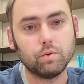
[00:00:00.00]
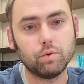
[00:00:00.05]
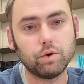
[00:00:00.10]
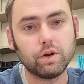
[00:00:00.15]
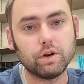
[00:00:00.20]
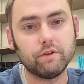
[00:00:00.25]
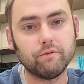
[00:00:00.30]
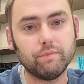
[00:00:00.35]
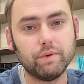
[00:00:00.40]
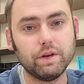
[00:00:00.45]

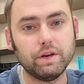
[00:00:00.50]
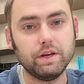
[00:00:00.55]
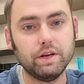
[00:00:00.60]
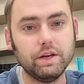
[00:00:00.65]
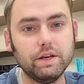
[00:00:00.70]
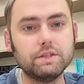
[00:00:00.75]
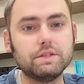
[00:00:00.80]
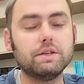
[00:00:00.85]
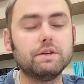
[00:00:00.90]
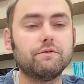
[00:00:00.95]
Would it have been
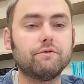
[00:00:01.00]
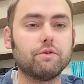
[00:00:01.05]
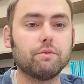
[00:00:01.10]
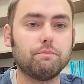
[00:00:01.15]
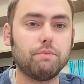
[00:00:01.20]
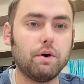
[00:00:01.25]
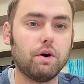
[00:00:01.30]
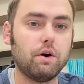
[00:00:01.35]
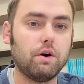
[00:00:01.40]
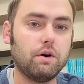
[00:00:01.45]
easy
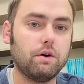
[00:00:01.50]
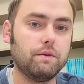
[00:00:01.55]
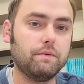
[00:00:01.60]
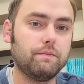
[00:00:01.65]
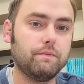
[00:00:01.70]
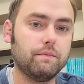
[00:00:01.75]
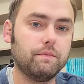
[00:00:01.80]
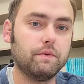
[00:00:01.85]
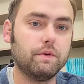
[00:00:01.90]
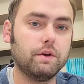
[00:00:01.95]
for
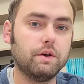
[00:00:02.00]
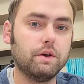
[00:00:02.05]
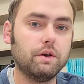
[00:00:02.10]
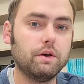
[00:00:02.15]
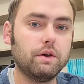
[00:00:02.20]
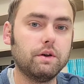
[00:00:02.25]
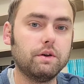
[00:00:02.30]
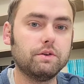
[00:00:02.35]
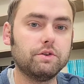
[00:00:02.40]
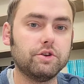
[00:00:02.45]
Paul
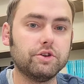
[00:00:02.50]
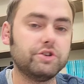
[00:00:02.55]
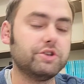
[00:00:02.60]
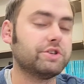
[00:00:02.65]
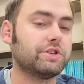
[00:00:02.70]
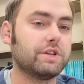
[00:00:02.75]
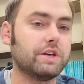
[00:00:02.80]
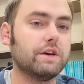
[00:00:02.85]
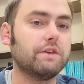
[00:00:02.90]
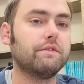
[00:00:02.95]
to
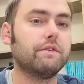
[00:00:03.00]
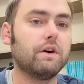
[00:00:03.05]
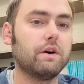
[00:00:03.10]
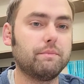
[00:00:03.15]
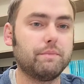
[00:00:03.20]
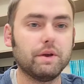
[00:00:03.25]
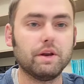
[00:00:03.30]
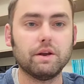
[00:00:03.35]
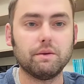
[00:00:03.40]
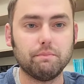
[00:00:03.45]
just give
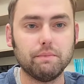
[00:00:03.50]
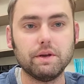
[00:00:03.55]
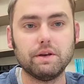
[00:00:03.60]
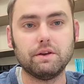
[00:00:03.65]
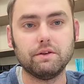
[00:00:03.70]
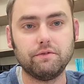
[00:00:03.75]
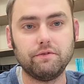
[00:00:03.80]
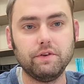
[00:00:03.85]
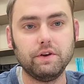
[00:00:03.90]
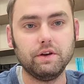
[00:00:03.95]
up and
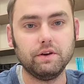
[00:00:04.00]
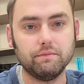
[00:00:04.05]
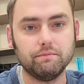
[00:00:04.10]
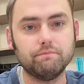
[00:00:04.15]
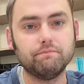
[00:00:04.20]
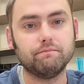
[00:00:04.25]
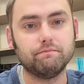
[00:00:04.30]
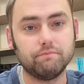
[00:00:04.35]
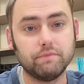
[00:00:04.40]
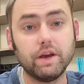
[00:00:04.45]
admit
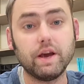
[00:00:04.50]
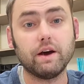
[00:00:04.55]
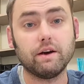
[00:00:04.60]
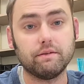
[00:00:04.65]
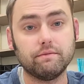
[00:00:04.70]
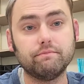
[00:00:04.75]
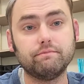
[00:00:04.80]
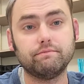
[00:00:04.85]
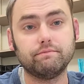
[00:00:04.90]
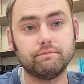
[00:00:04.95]
defeat?
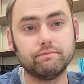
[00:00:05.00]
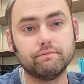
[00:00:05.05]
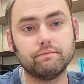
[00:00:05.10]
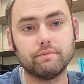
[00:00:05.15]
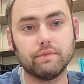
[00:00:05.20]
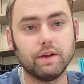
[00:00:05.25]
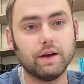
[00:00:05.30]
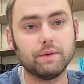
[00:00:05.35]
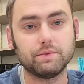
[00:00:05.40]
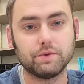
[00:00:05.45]
Yeah,
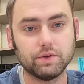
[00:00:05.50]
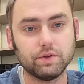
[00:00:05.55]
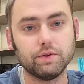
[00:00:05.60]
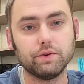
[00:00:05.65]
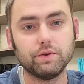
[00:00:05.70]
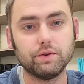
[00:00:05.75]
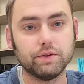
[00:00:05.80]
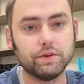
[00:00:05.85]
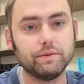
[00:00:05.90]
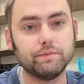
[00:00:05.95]

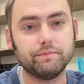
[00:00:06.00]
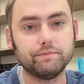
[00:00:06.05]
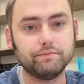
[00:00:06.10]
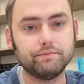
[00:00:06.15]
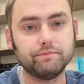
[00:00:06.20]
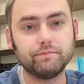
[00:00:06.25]
absolutely.